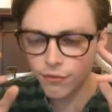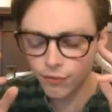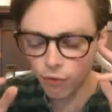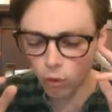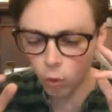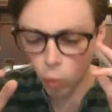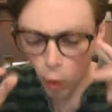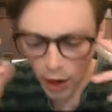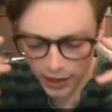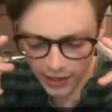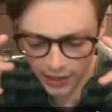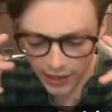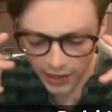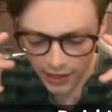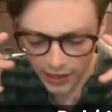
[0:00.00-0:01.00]
what
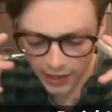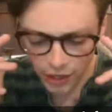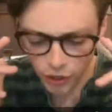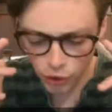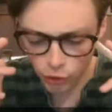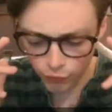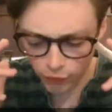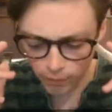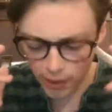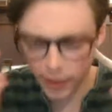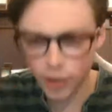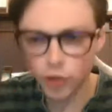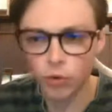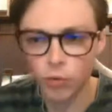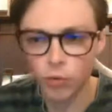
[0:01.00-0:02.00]
it could do
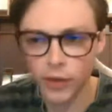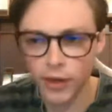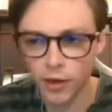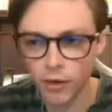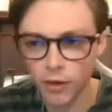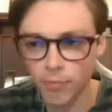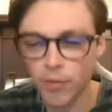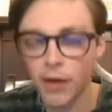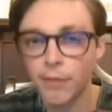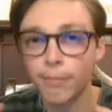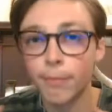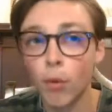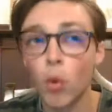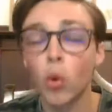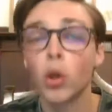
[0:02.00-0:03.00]
for my career, but
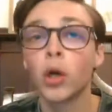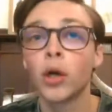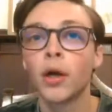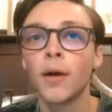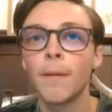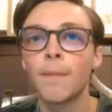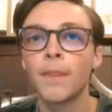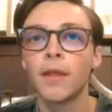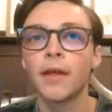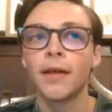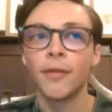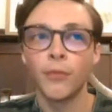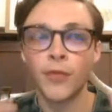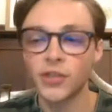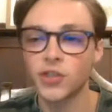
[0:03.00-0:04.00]
more
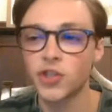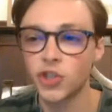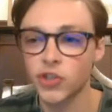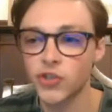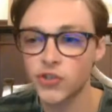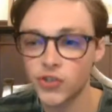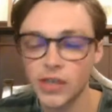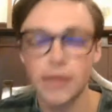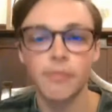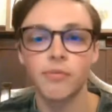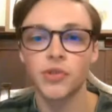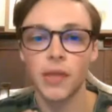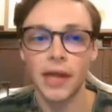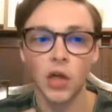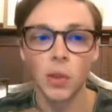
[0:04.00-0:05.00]
this just seems
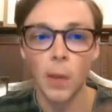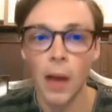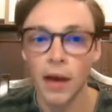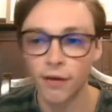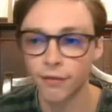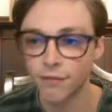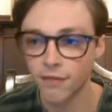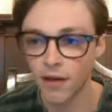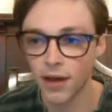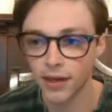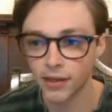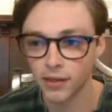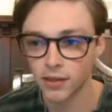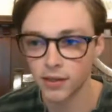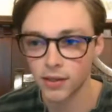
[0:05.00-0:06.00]
like a lot of
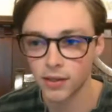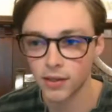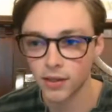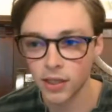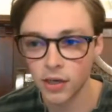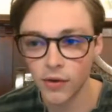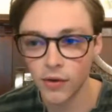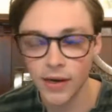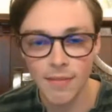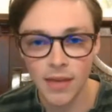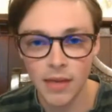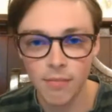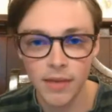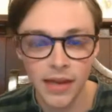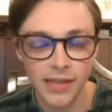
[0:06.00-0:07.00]
fun. You know what I
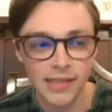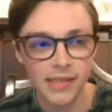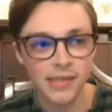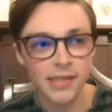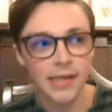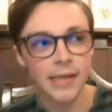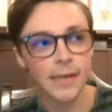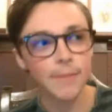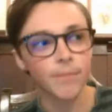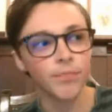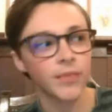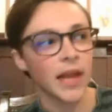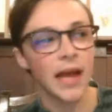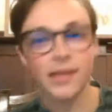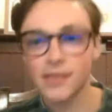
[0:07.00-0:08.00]
mean? Because it's like
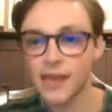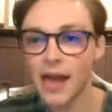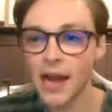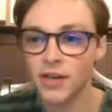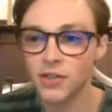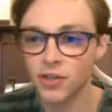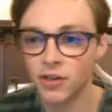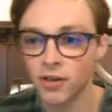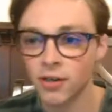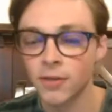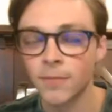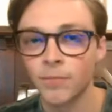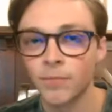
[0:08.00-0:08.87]
as an actor,